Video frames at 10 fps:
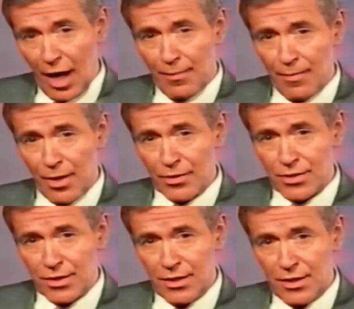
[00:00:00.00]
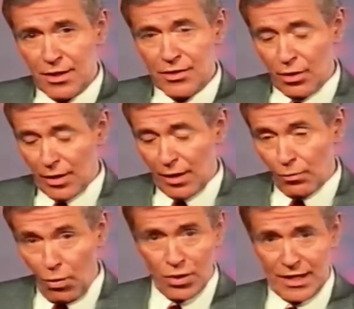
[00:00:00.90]
uppermost. Don't let
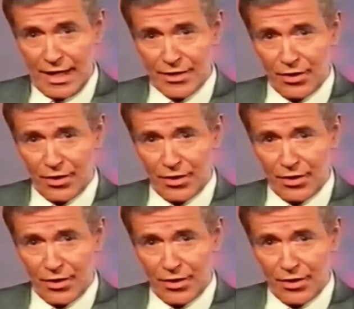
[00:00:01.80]
water get on